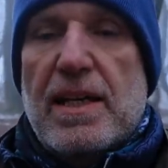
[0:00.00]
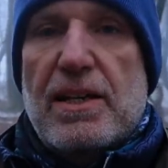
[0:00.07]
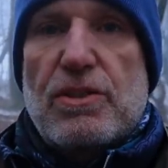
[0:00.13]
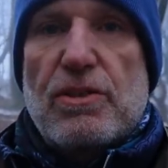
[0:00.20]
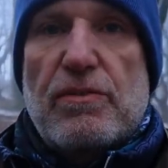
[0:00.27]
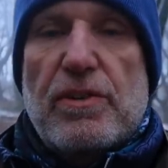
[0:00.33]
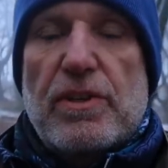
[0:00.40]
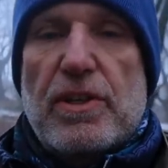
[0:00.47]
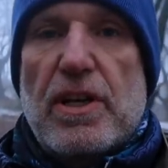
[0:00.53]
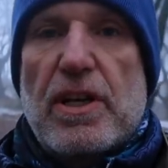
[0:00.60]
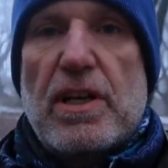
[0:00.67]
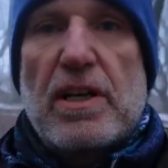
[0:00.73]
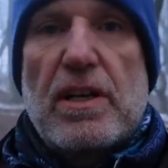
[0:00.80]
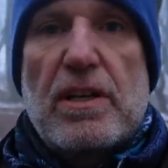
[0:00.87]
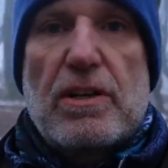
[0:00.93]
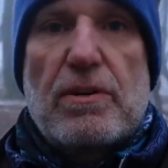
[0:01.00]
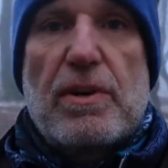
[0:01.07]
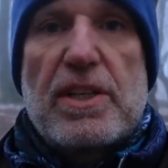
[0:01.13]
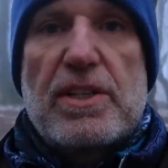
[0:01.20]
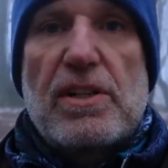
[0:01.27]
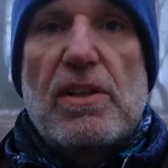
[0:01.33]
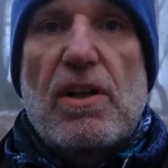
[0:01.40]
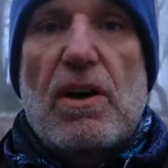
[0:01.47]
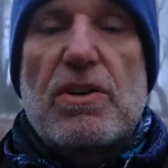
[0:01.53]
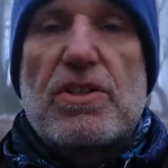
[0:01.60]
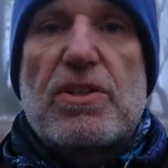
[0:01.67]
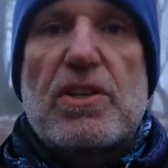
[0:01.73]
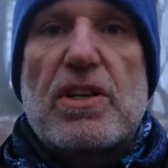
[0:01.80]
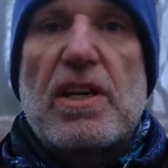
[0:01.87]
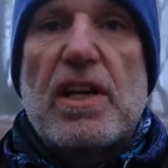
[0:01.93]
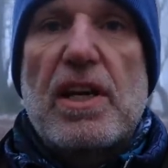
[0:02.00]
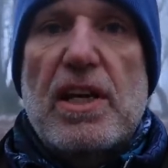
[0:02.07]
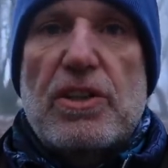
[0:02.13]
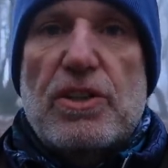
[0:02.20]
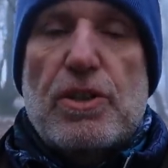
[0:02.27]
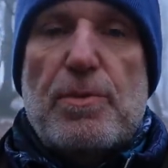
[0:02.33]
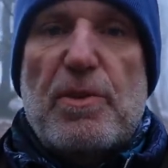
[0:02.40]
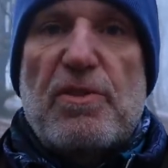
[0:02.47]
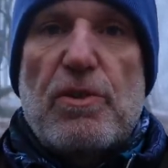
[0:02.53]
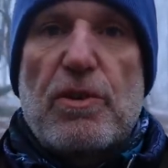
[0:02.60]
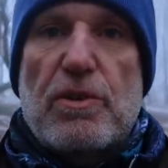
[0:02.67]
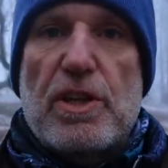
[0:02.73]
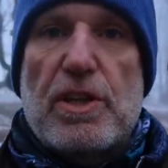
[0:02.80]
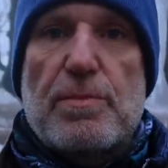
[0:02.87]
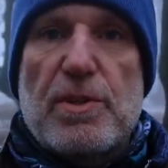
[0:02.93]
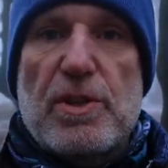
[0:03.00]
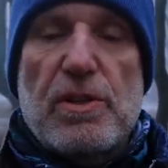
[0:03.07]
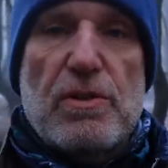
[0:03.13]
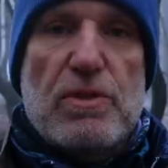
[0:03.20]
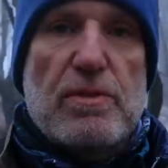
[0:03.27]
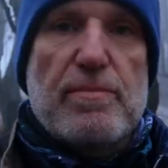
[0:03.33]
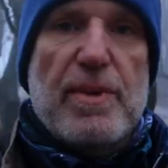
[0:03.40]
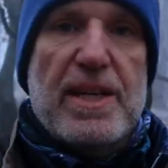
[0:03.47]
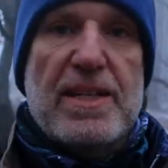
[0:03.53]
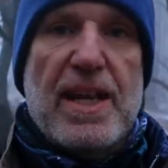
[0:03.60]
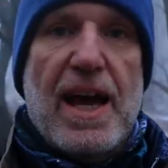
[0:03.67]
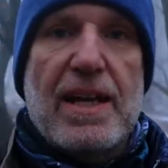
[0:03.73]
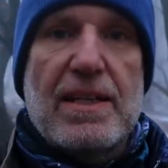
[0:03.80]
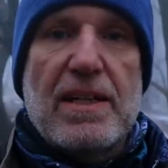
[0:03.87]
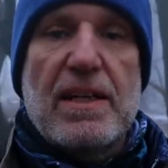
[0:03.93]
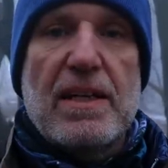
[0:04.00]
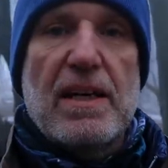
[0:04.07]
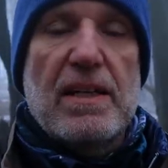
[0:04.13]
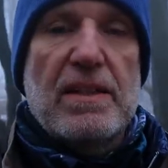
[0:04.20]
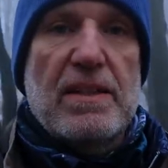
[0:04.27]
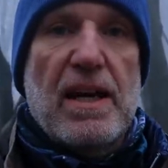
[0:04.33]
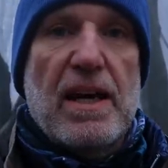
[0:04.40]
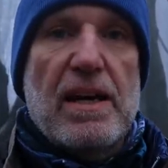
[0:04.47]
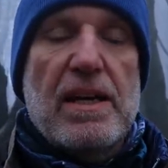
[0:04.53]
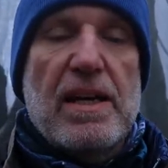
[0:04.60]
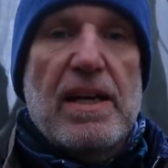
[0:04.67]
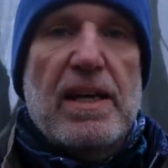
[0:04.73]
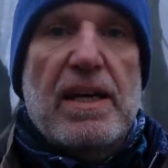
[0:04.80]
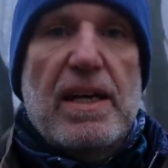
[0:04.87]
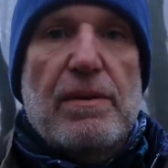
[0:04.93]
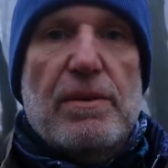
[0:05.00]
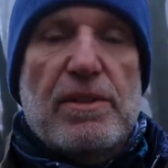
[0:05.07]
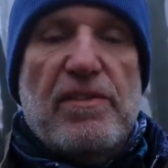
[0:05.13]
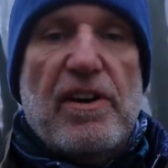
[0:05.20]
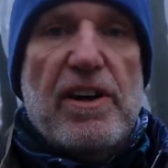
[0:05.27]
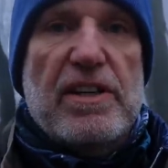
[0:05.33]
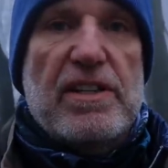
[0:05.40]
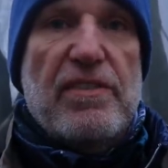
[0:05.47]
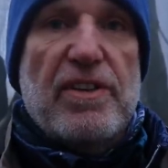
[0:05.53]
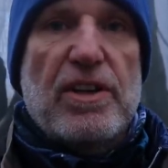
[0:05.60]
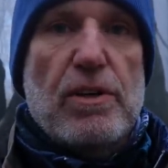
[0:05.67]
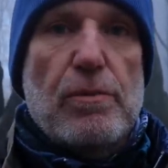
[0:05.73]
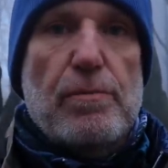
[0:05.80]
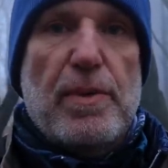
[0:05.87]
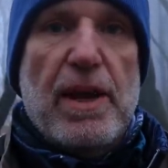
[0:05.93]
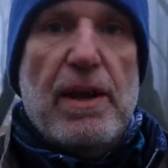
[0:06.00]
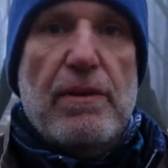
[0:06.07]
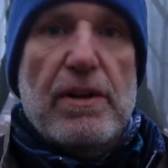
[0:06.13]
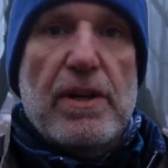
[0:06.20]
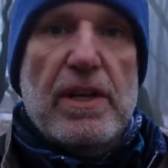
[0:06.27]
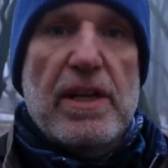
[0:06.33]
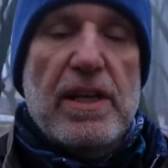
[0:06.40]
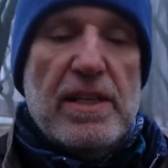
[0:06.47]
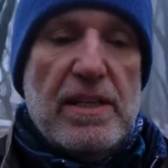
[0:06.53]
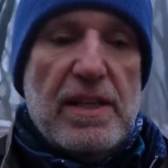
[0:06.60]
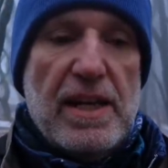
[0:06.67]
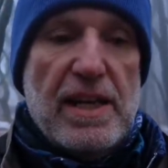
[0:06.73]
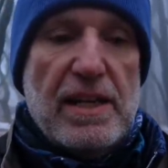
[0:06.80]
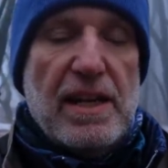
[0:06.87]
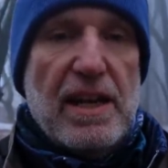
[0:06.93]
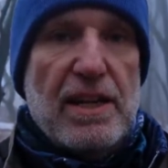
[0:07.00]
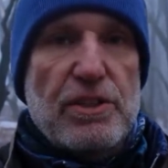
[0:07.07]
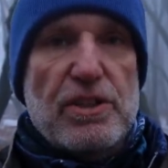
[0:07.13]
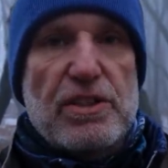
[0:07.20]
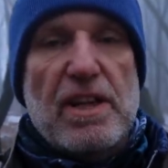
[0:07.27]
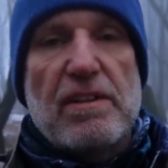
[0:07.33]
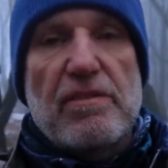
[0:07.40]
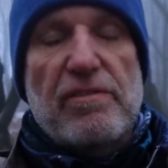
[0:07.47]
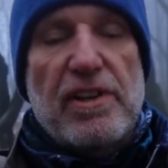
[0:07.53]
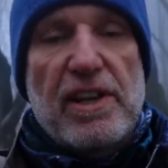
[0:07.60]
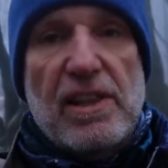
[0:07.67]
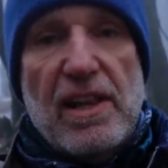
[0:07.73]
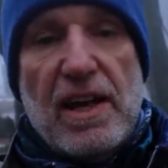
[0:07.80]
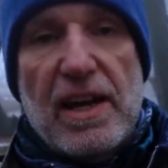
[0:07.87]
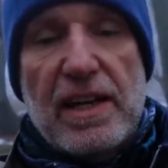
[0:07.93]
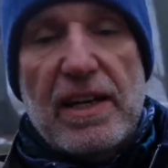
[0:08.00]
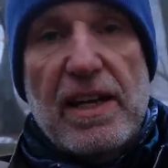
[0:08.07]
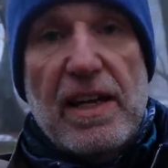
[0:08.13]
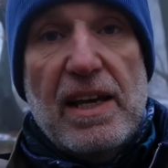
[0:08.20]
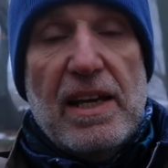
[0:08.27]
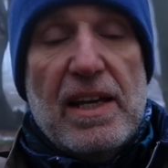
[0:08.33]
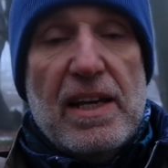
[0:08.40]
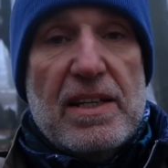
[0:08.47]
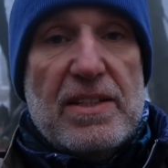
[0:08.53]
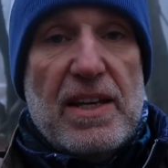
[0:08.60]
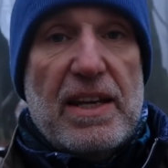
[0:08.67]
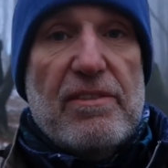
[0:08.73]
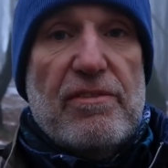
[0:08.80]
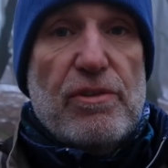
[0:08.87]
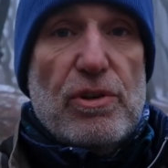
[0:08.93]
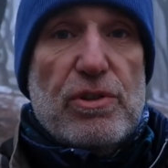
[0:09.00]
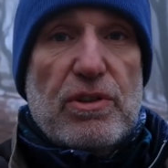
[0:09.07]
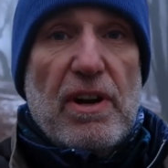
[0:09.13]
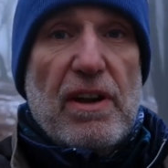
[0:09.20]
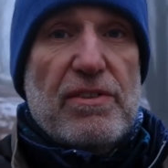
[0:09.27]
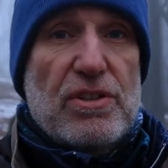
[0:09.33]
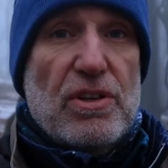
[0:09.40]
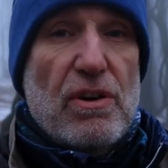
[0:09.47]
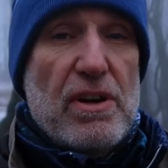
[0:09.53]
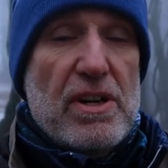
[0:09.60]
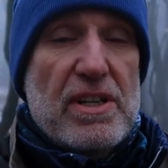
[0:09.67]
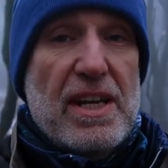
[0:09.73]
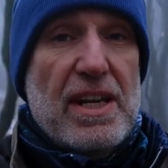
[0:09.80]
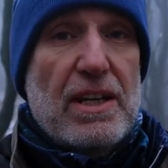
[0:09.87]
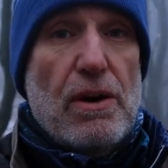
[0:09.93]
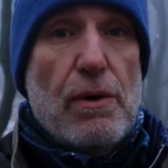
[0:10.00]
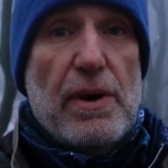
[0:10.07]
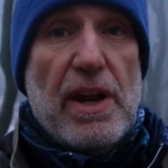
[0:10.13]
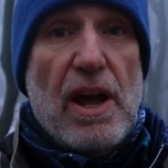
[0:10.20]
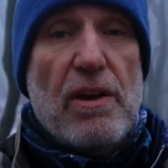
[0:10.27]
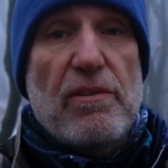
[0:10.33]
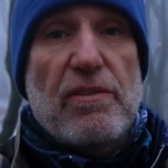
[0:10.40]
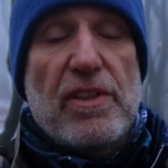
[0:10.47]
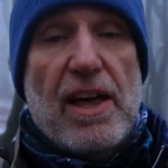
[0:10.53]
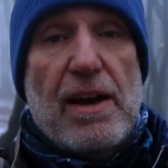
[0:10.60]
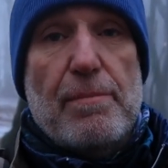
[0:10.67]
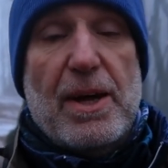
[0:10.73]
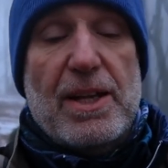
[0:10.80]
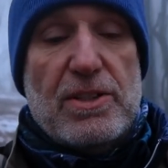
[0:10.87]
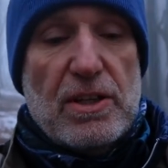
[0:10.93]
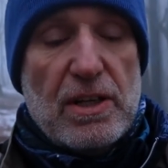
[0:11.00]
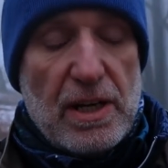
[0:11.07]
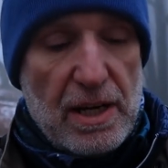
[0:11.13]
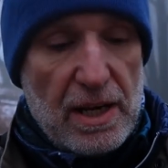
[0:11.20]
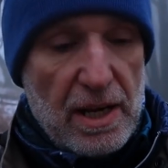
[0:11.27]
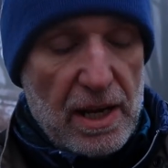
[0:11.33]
I suffered quite a loss just before Christmas losing my dad, and uh, it was a very difficult period indeed, and I just didn't feel like taking photographs or indeed going out for that matter.